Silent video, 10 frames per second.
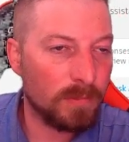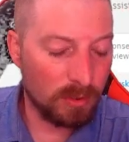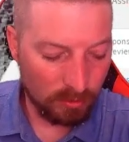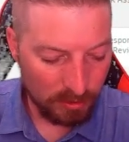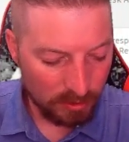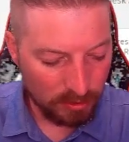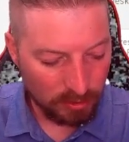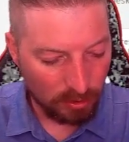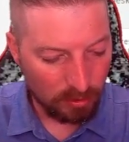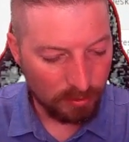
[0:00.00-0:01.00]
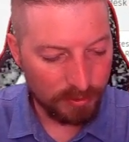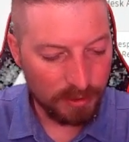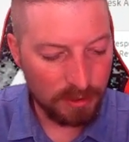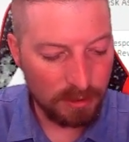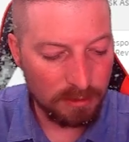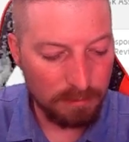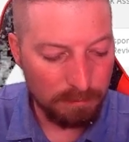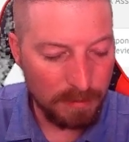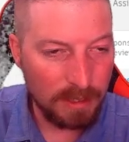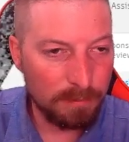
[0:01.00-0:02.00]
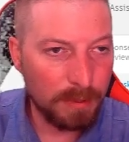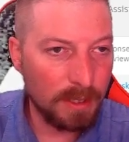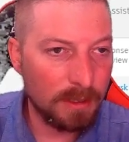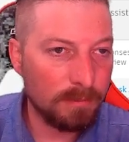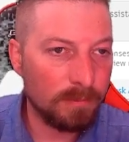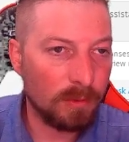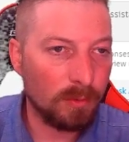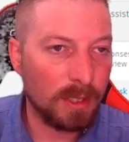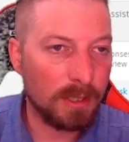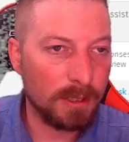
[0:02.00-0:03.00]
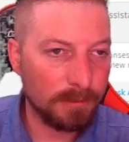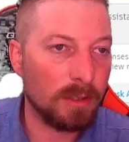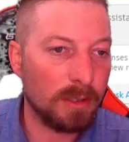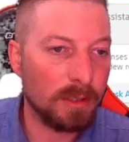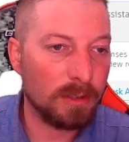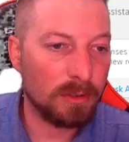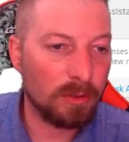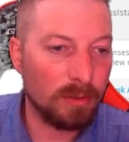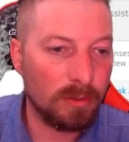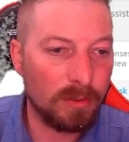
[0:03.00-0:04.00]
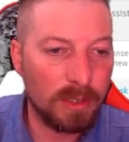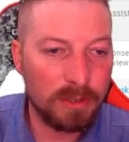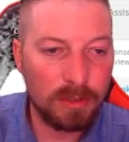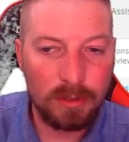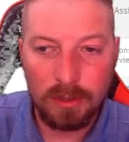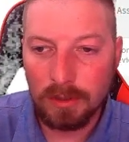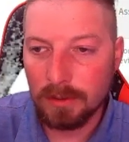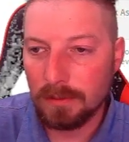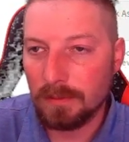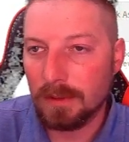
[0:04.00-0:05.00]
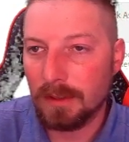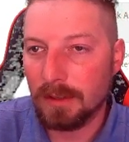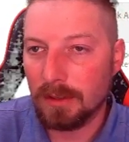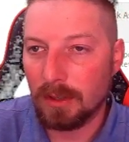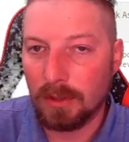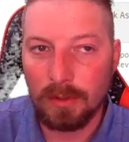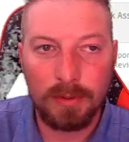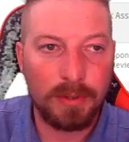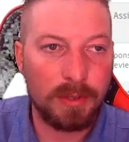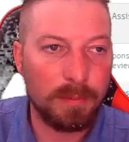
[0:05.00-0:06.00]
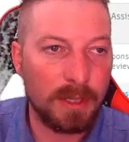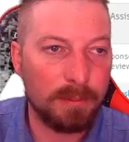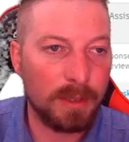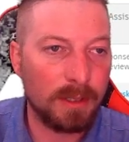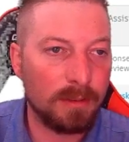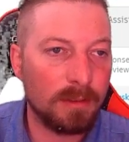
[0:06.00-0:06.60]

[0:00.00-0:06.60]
so this is called the main pane right here. So this is all called the main pane.